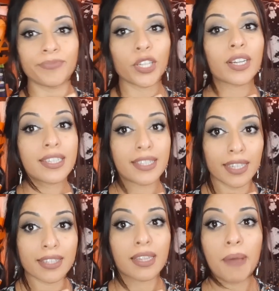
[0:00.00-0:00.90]
You're going to see
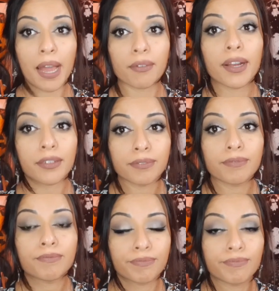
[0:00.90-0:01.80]
this in the background.
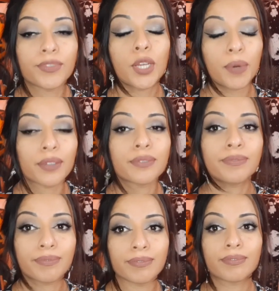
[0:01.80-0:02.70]
You will.
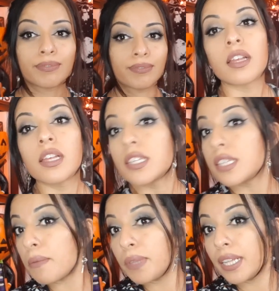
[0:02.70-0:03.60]

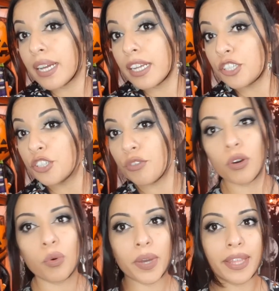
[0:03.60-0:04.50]
Something I kind of
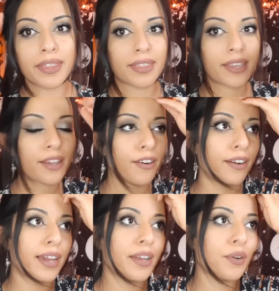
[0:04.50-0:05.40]
struggle with
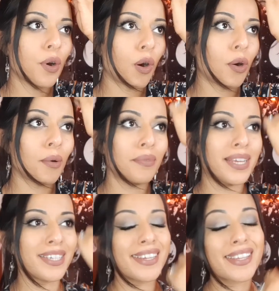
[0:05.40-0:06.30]
here at home
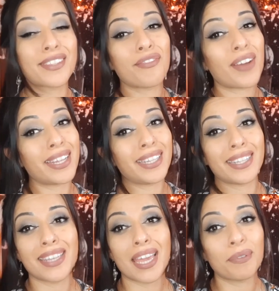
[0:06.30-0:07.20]
is just
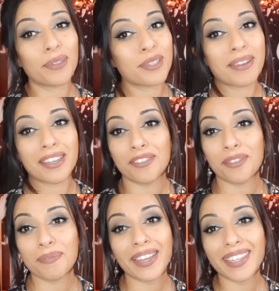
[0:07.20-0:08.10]
finding table space
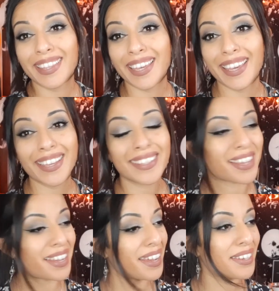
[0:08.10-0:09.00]
for my things.
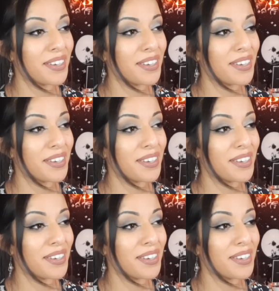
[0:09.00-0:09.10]
I